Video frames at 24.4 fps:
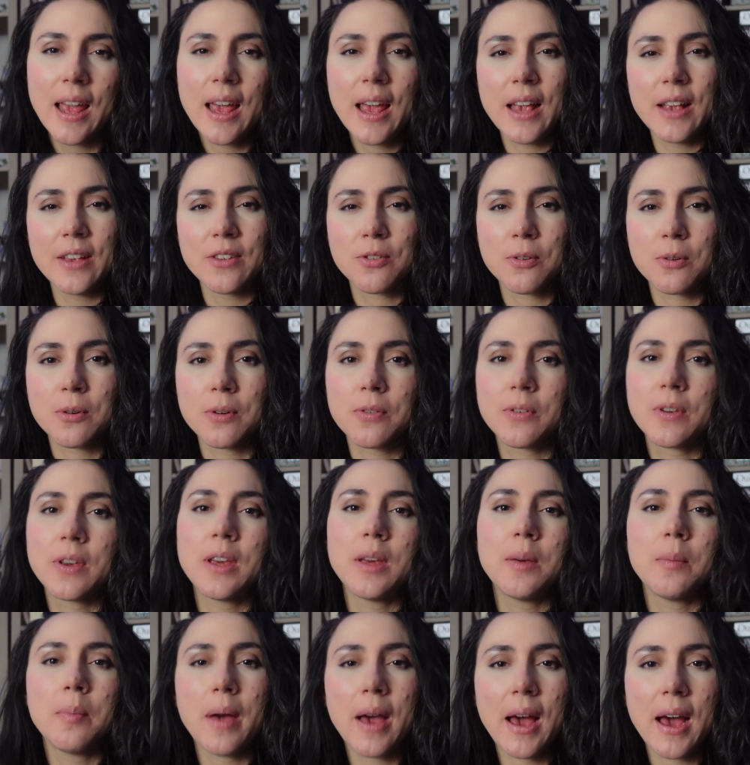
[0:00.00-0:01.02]
and sort of
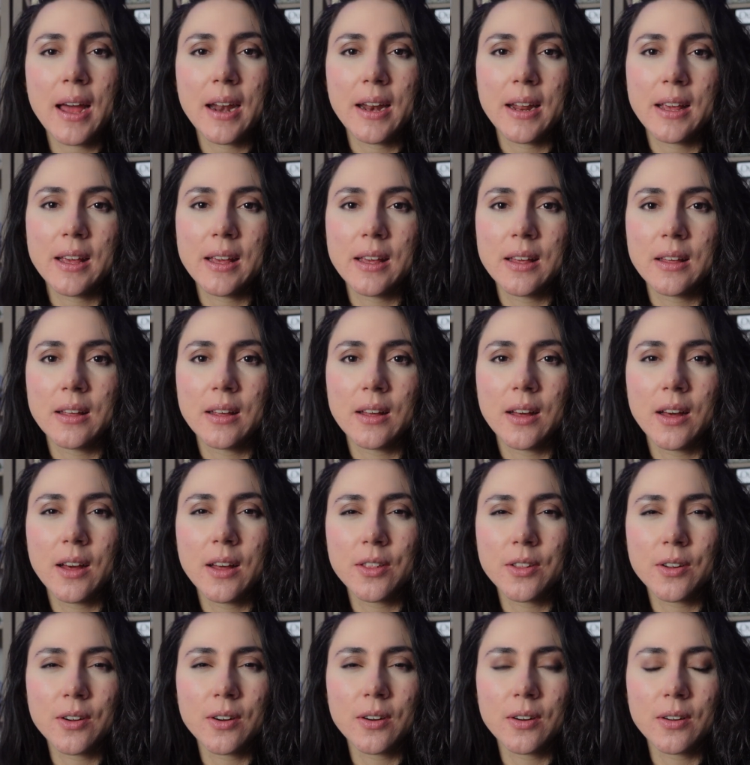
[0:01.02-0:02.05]
keep adding
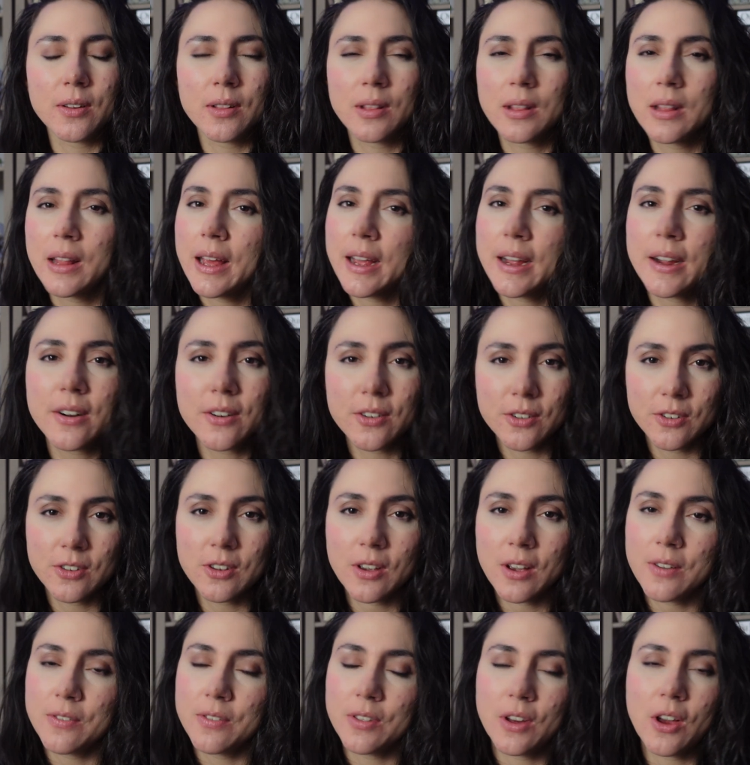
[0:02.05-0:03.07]
other layers
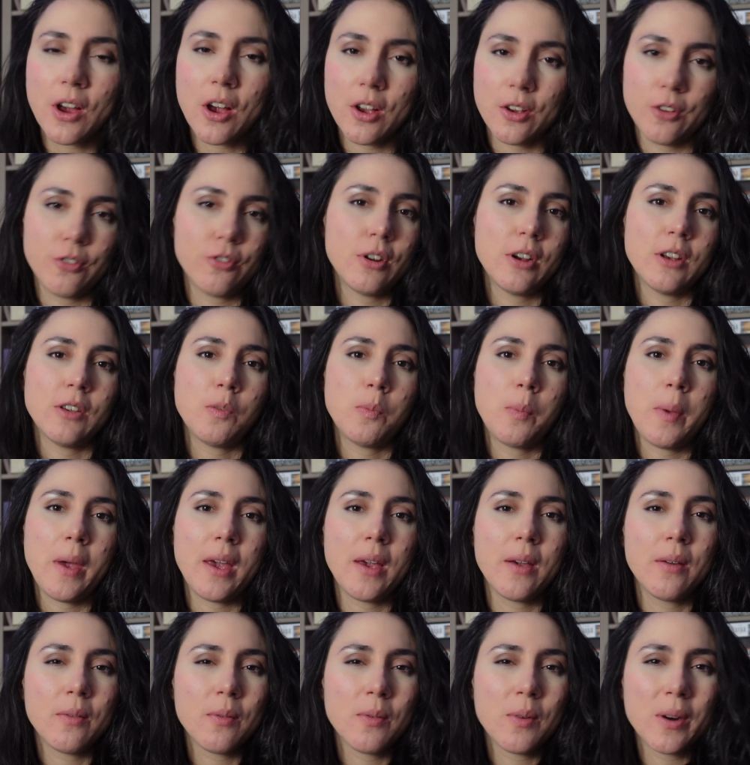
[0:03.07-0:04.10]
of the contrast
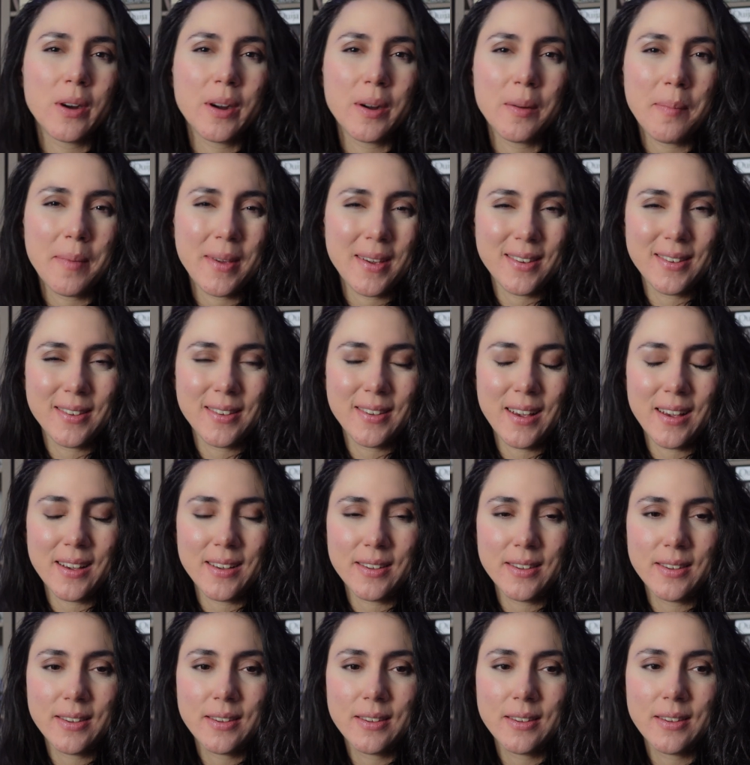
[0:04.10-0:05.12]
paint where it makes
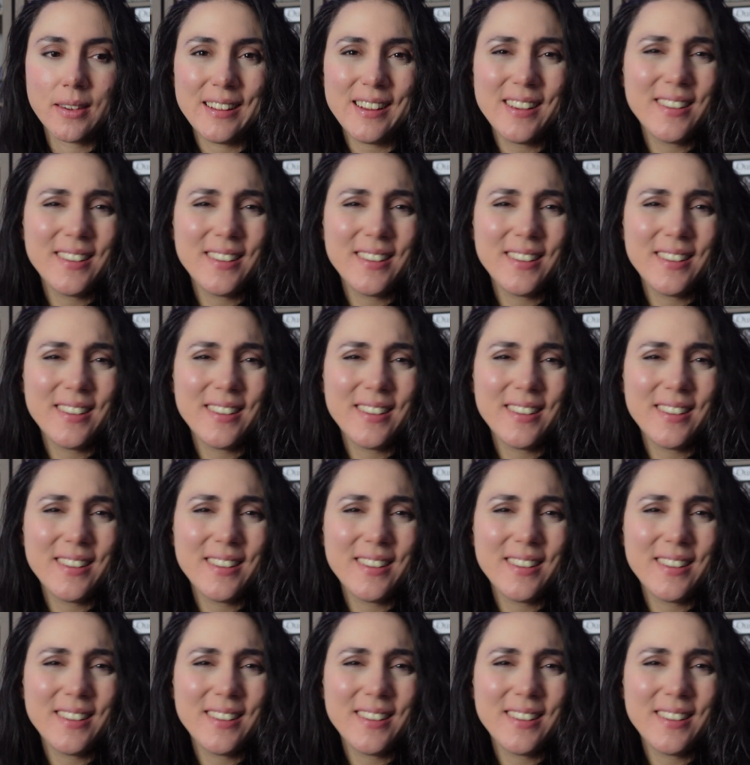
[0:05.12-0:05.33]
sense.